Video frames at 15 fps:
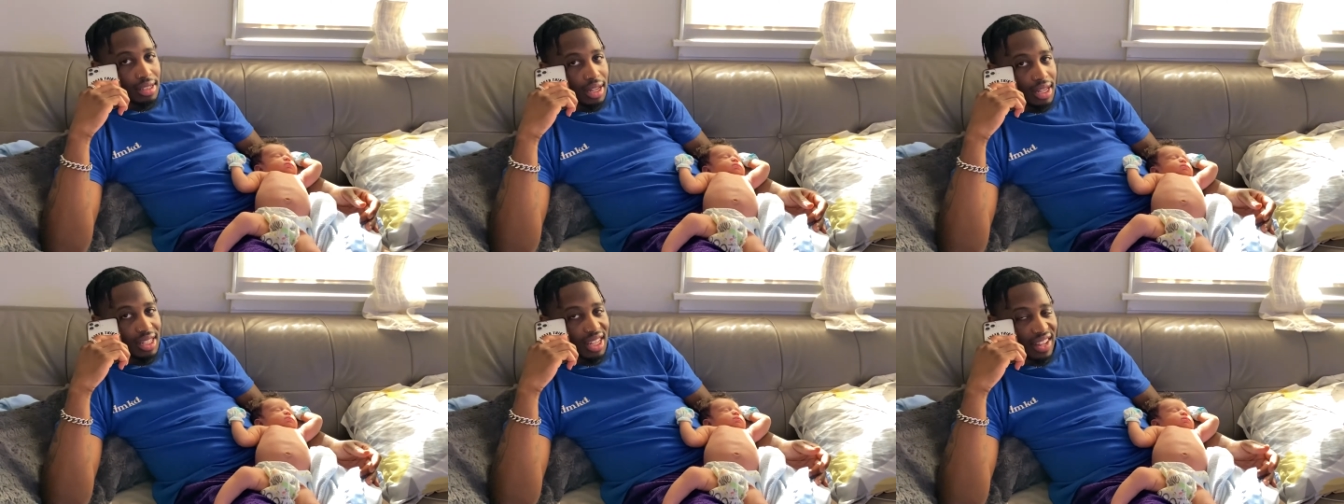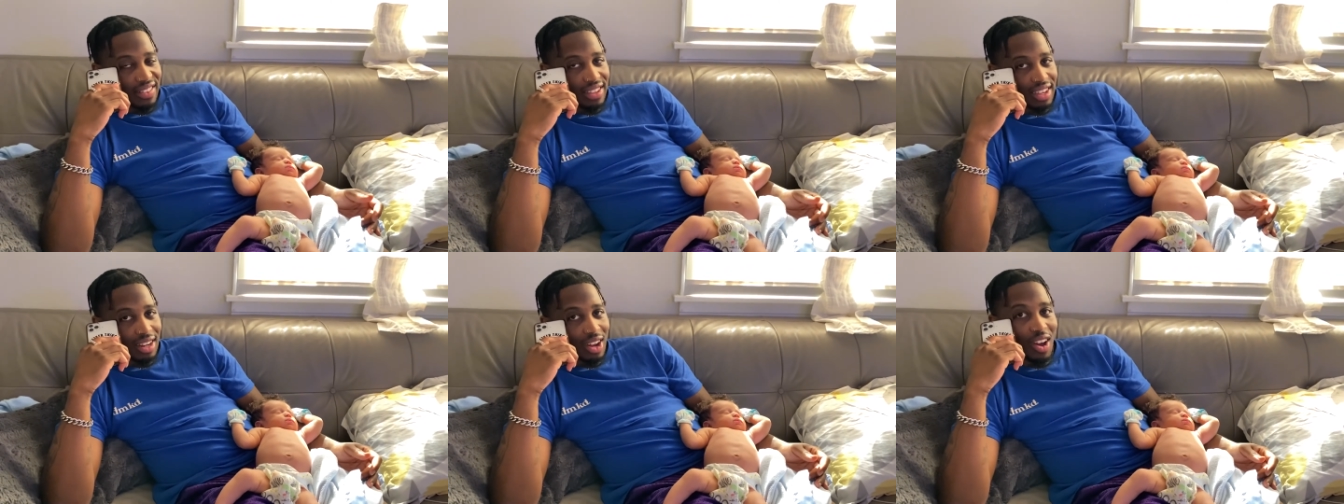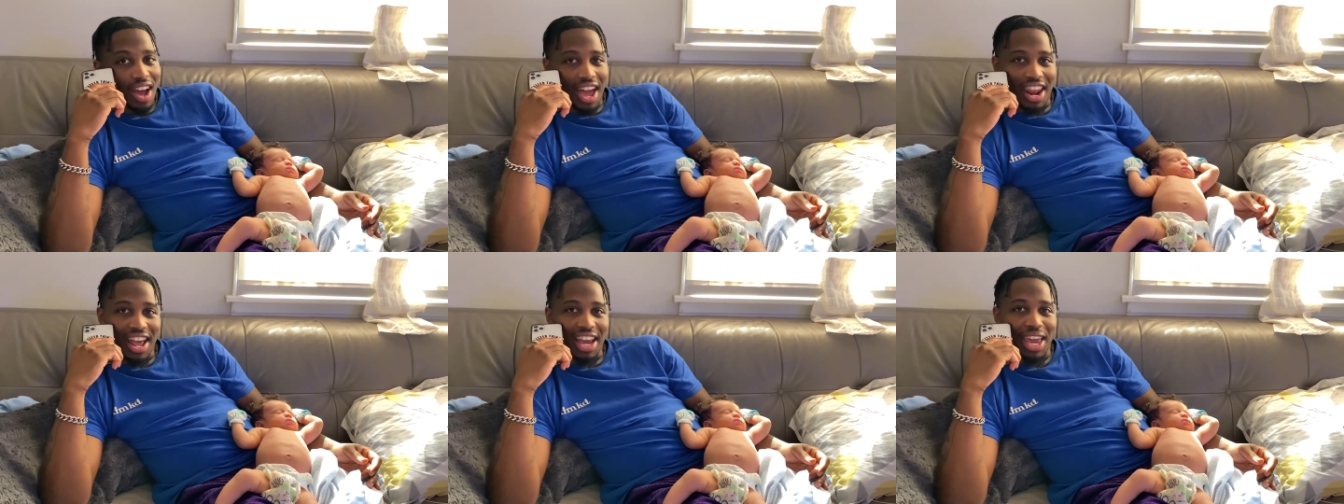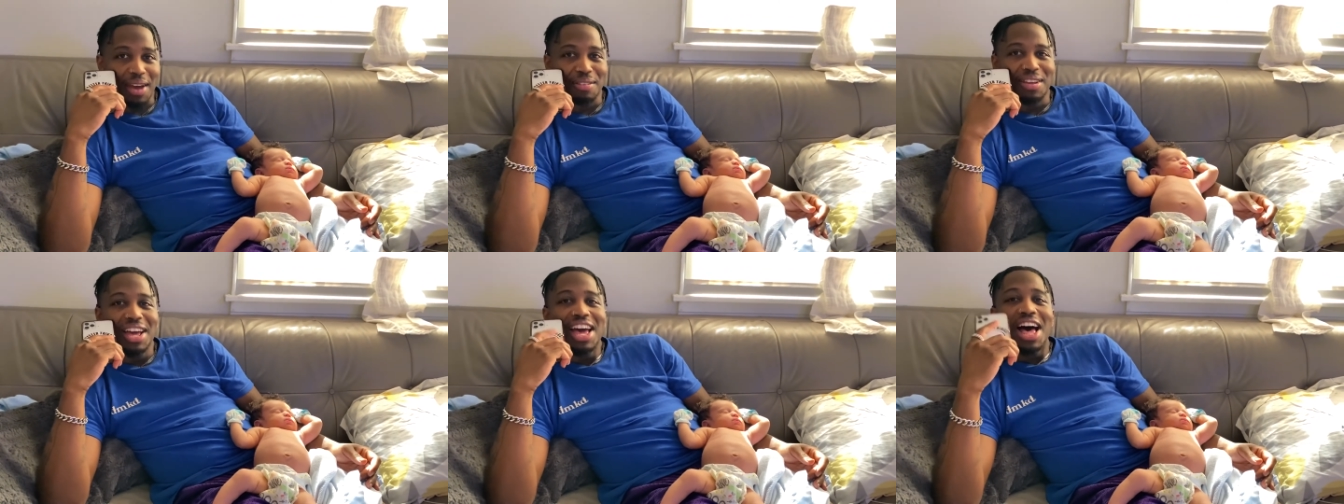I did have to get. Oh, and I
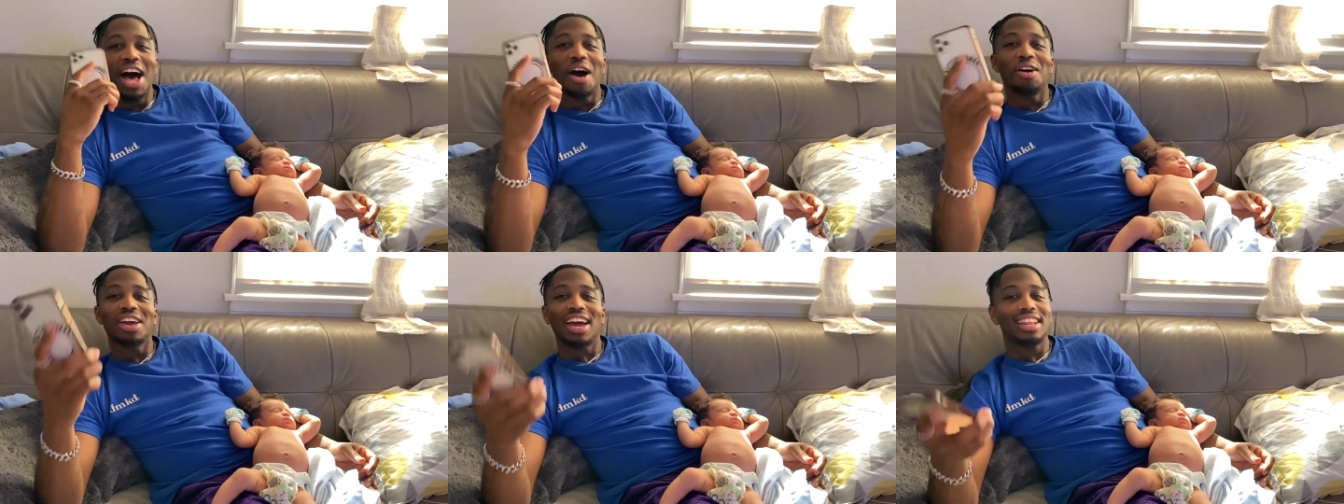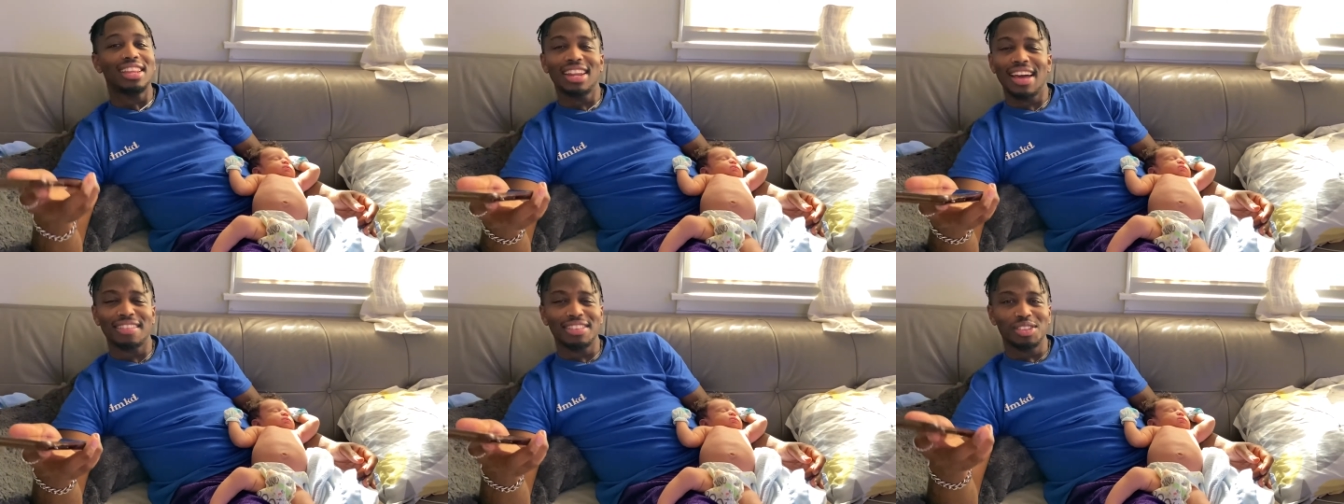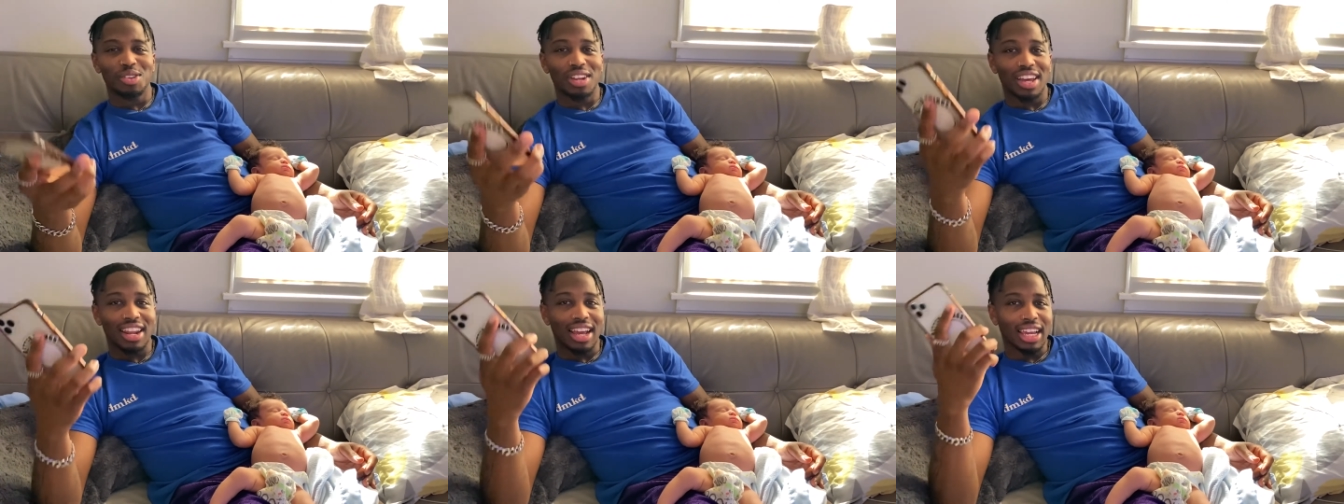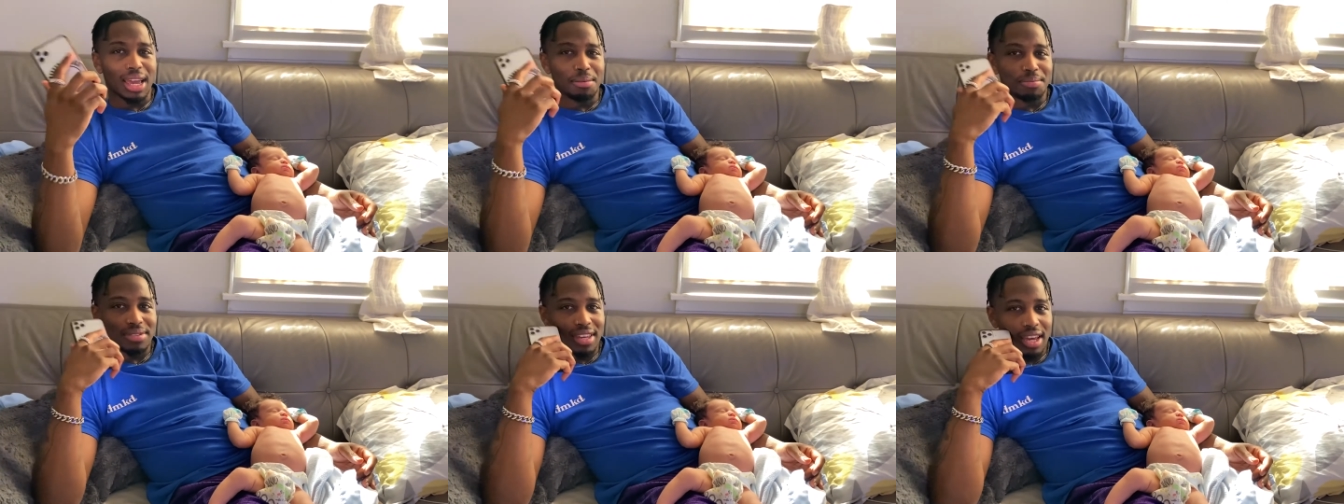kept. Oh yeah, I didn't have to do that, and I
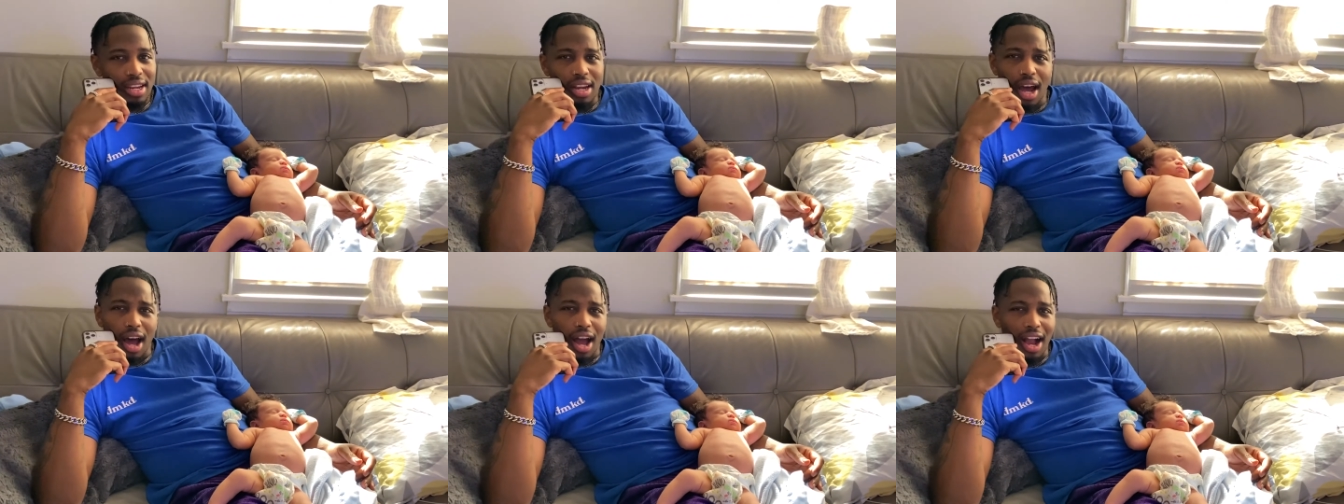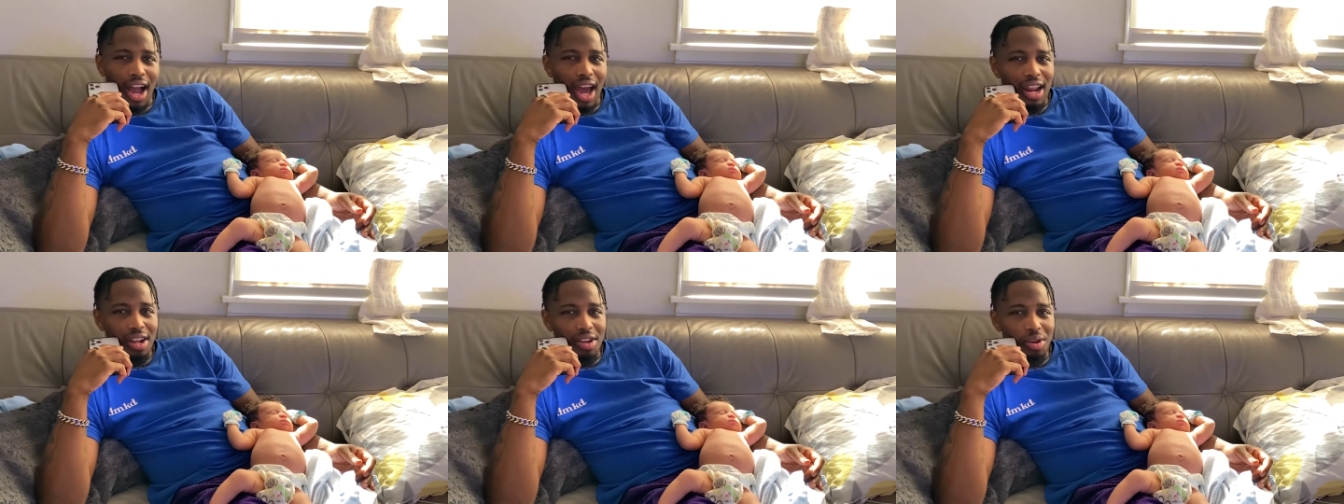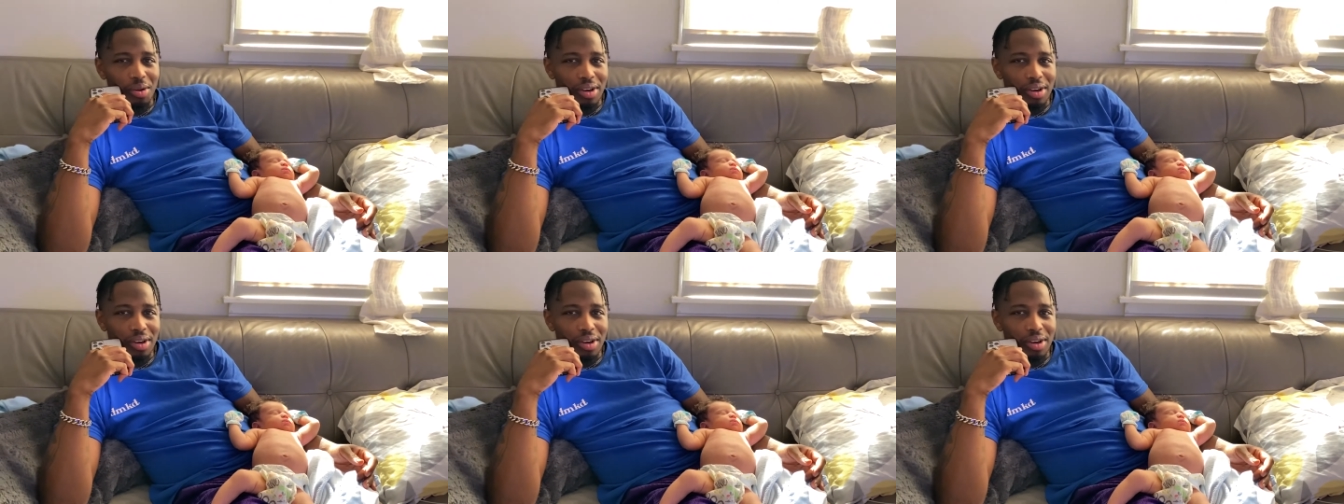kept saying, "No, I gotta do